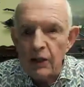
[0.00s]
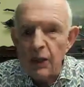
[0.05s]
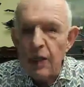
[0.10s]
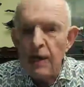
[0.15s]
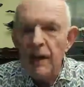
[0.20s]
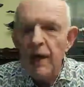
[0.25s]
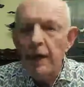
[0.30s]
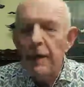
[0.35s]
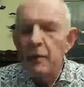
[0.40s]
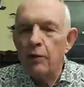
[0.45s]

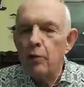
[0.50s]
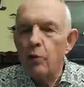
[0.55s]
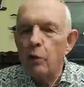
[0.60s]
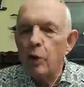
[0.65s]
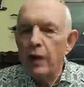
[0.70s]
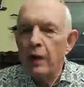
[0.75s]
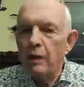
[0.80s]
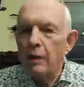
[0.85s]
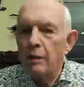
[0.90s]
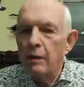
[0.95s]
And
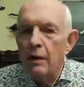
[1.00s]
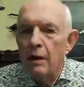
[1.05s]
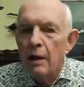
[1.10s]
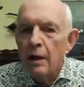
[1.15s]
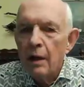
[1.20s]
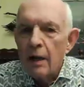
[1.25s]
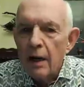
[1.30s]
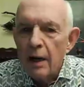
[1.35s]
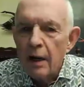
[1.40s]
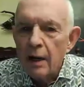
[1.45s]
when
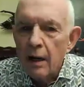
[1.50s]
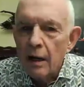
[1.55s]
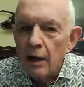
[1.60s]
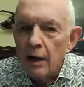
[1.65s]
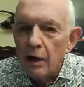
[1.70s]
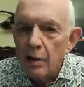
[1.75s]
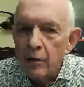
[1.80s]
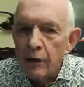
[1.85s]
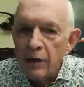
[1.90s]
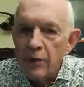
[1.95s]

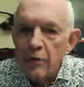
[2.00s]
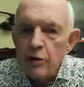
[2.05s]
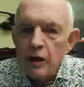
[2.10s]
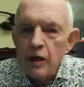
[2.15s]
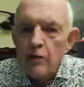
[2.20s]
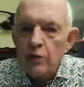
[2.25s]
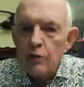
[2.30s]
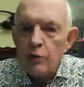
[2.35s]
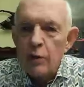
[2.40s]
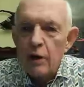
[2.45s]
ROE
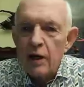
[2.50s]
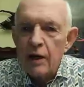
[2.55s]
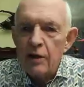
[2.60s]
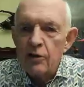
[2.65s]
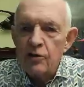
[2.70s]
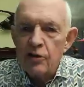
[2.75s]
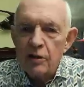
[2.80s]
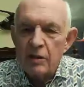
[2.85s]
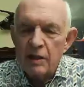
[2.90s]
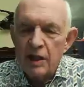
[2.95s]
trends rise,
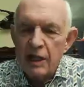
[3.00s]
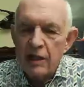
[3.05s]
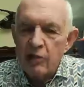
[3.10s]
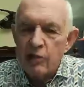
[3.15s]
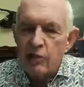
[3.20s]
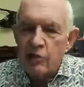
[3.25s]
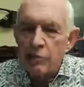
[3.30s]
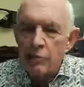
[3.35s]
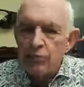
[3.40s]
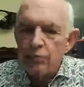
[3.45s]
it tends
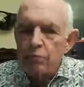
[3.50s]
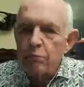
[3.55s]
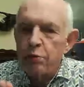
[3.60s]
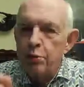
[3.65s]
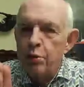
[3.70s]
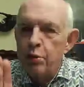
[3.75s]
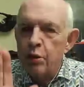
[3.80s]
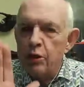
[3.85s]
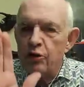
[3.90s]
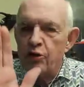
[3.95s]
to
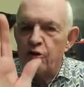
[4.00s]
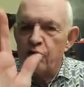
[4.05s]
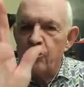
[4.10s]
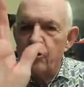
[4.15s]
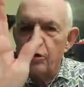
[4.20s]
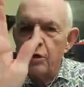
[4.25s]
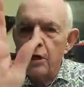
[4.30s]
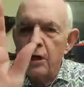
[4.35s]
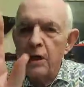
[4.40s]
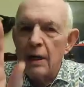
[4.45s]
push
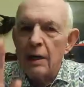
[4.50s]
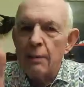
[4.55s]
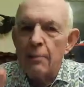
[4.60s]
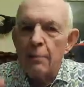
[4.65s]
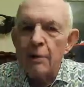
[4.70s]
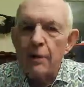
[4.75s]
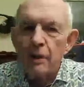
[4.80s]
up